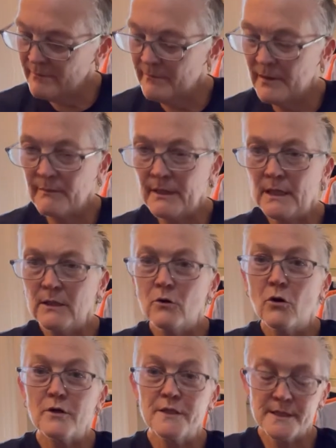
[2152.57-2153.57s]
maybe
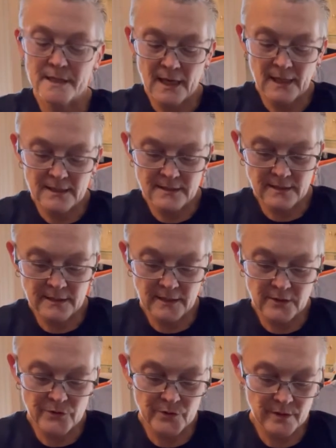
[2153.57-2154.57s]
large thighs and they
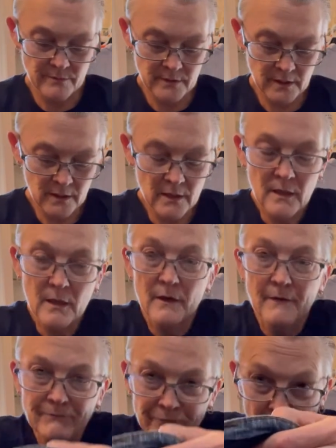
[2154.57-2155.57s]
just rubbed.
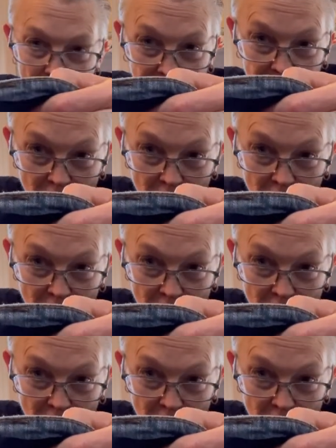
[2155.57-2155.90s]
Forever